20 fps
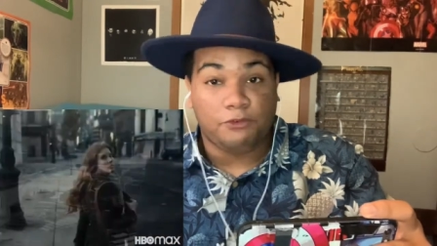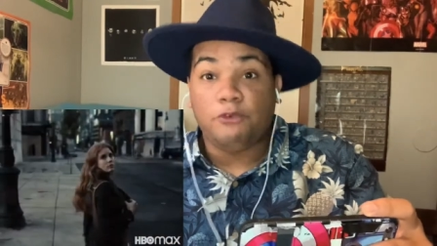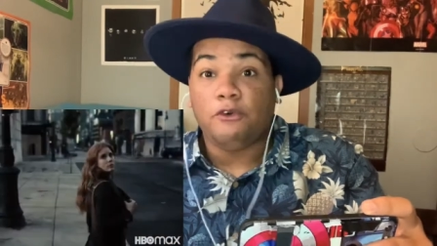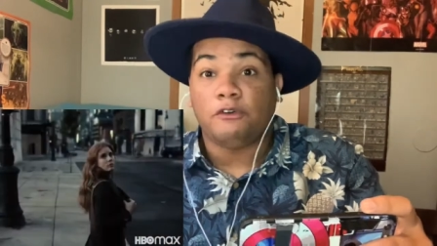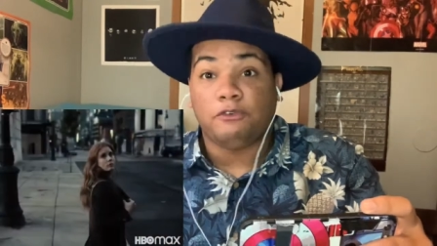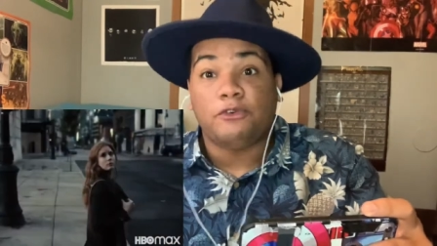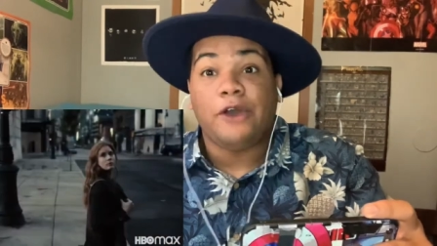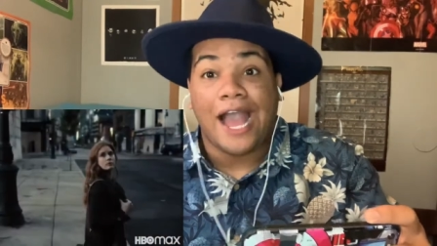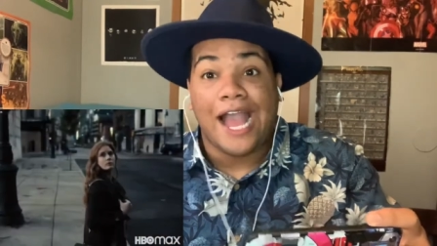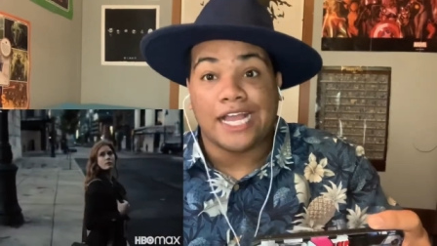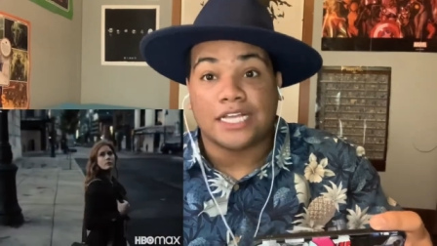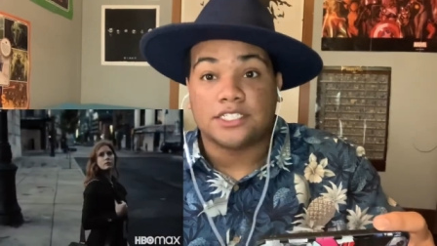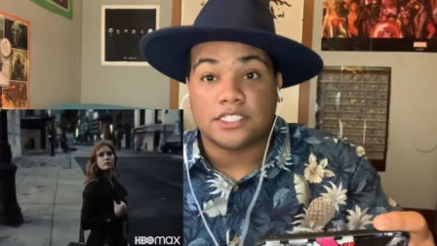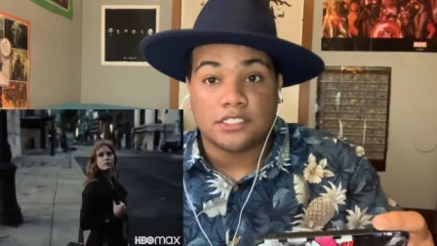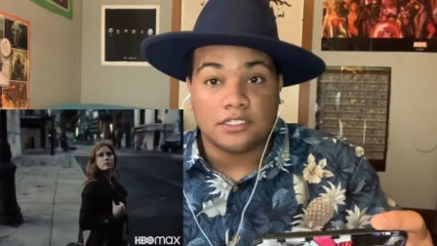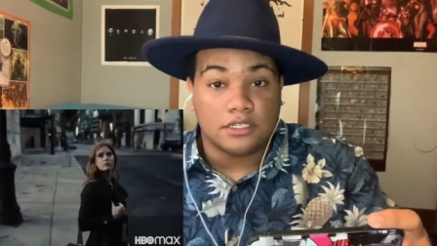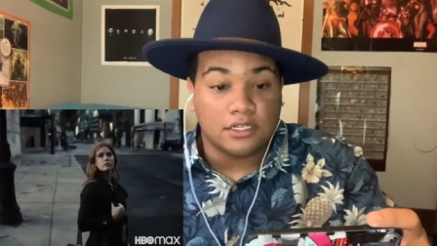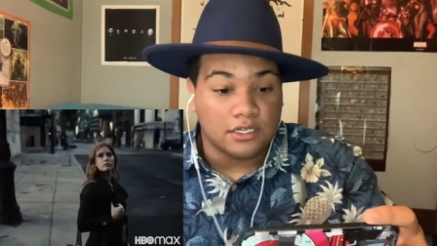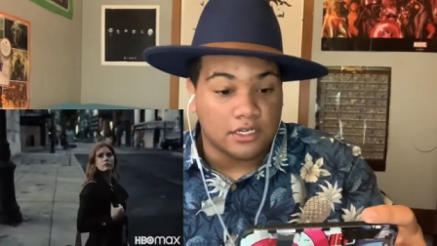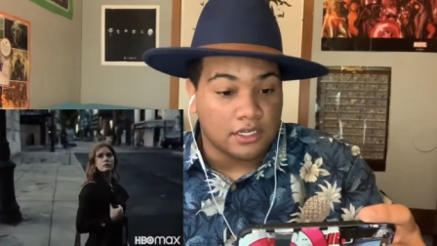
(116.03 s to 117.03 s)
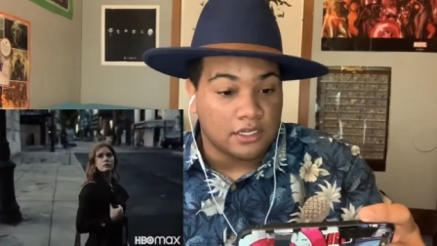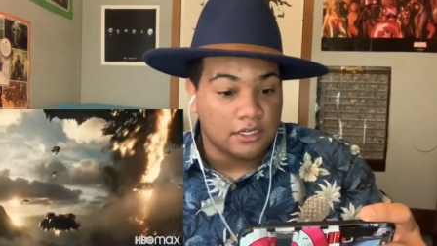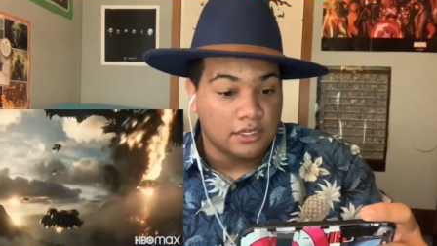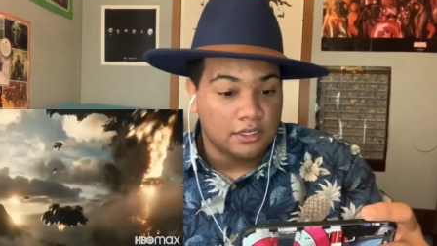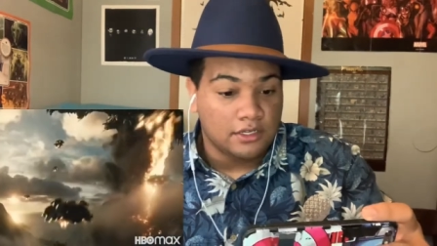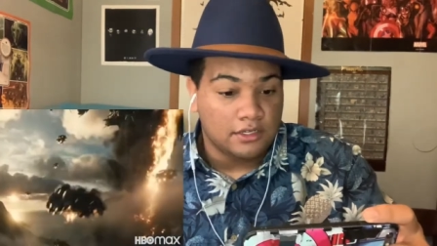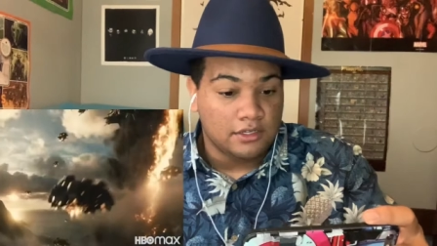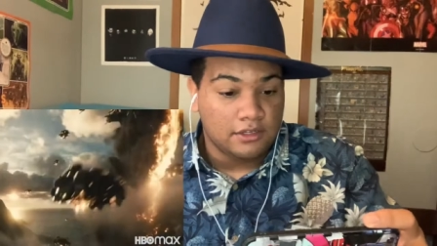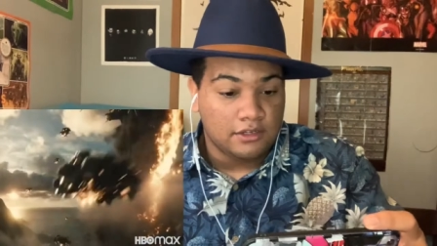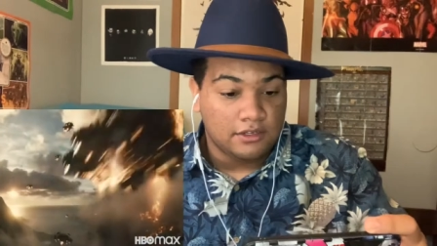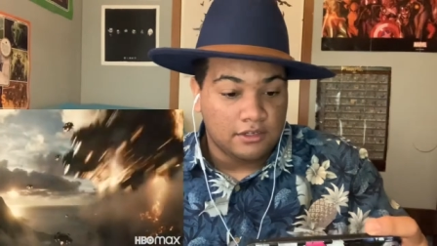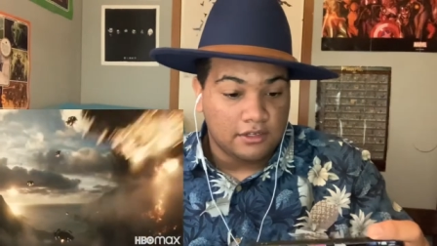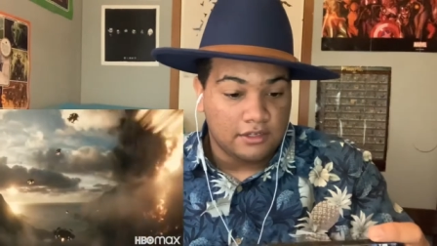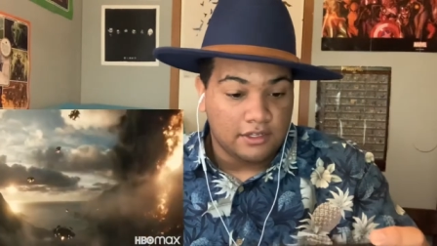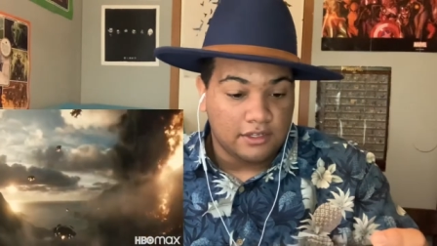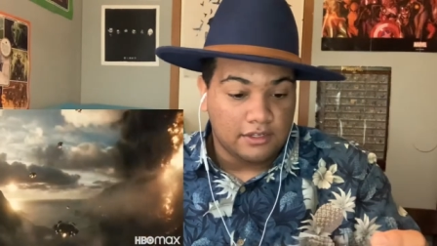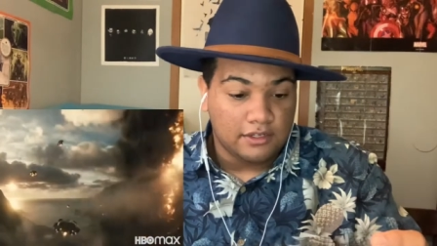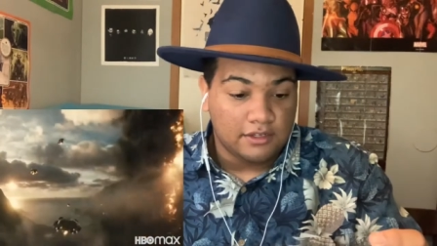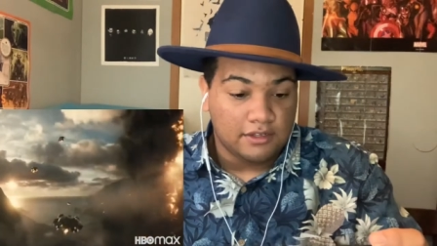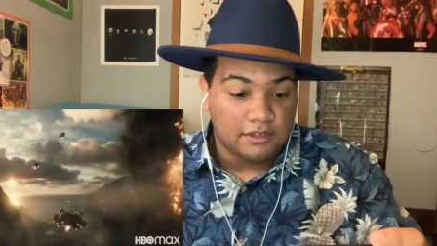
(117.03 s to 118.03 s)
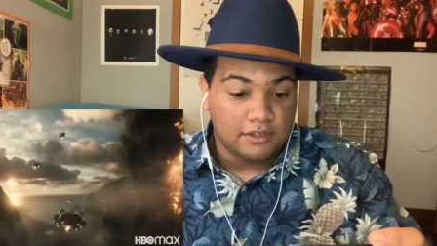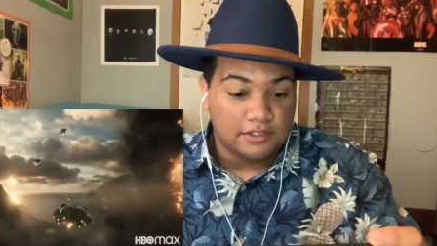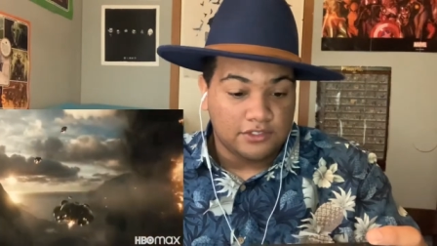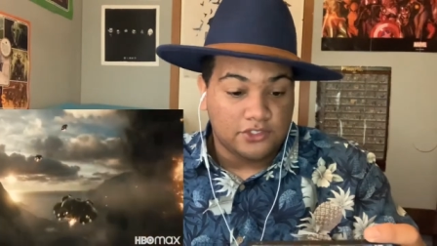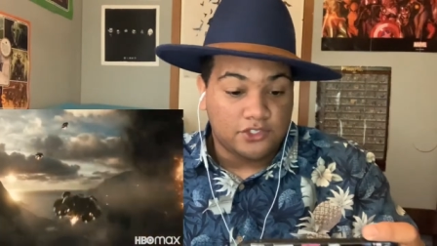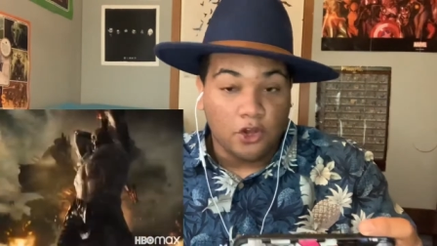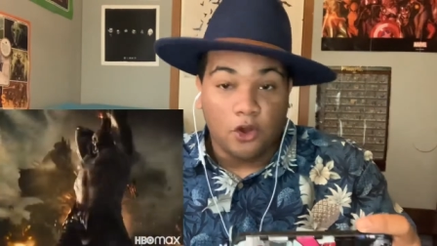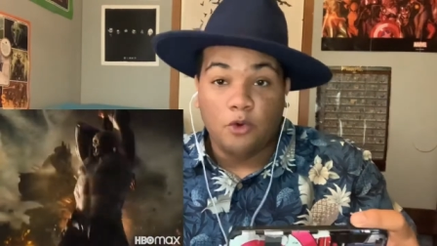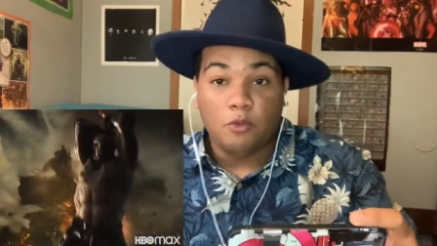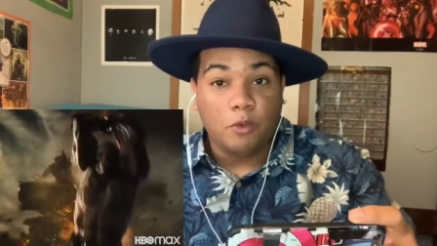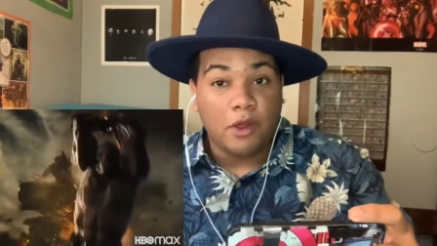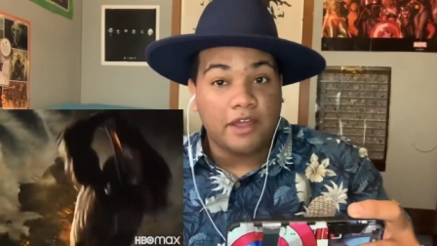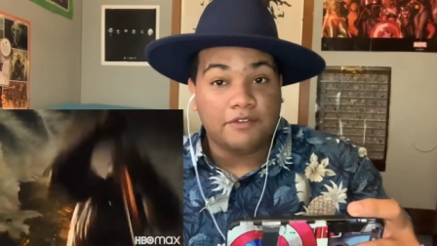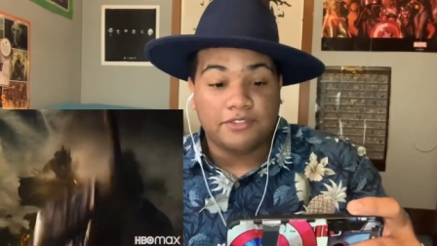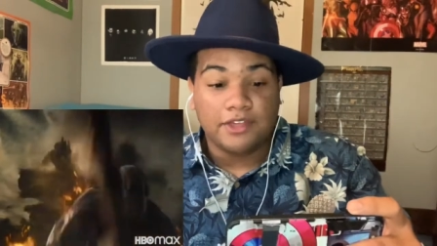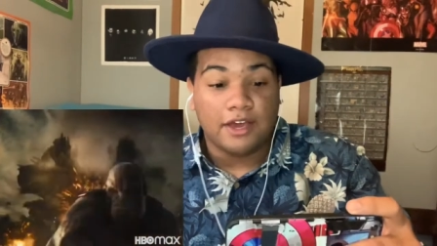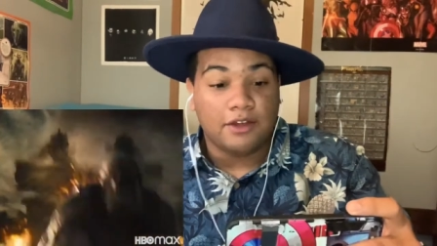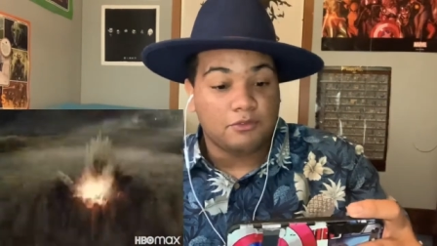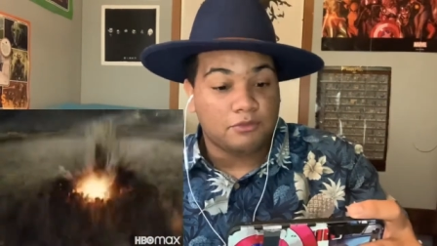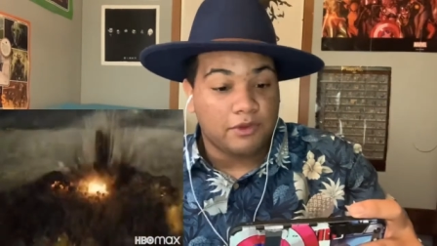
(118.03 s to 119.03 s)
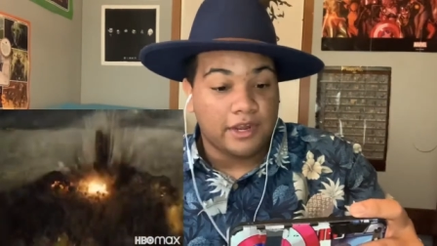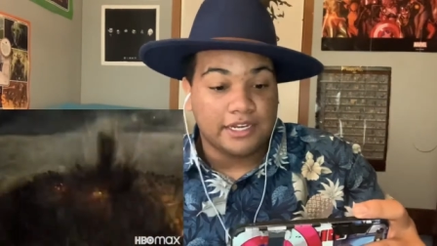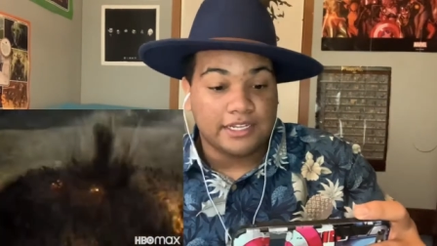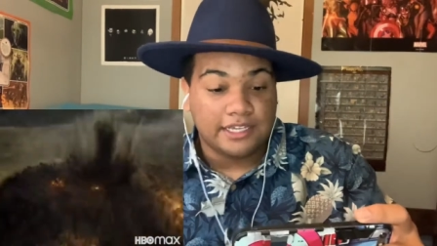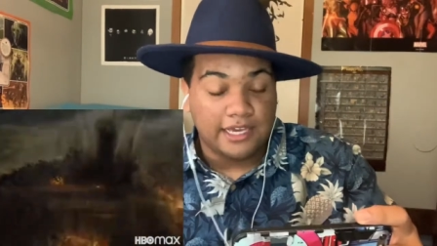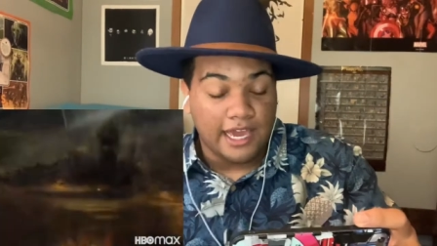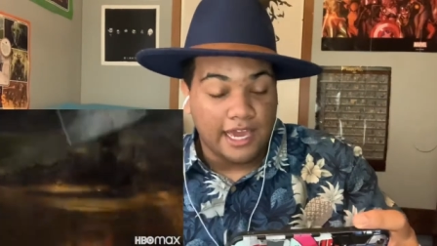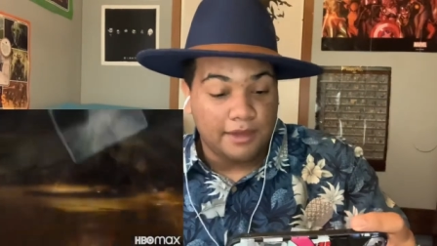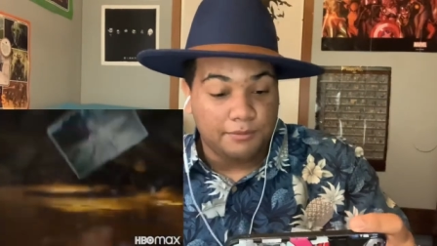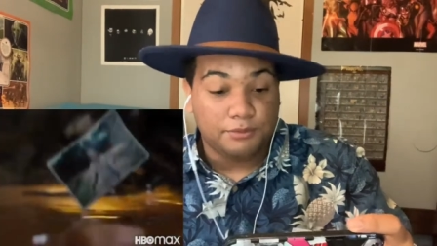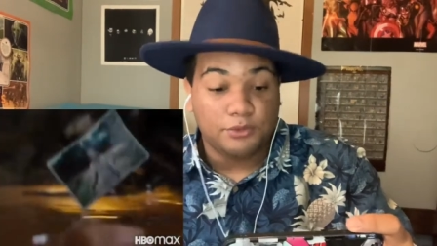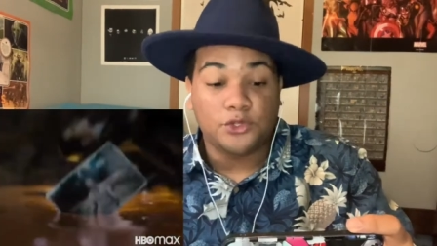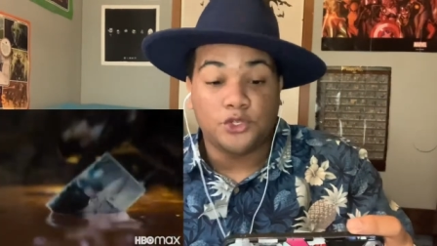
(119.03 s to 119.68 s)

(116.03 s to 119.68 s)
Facts. Don't wave that red cape.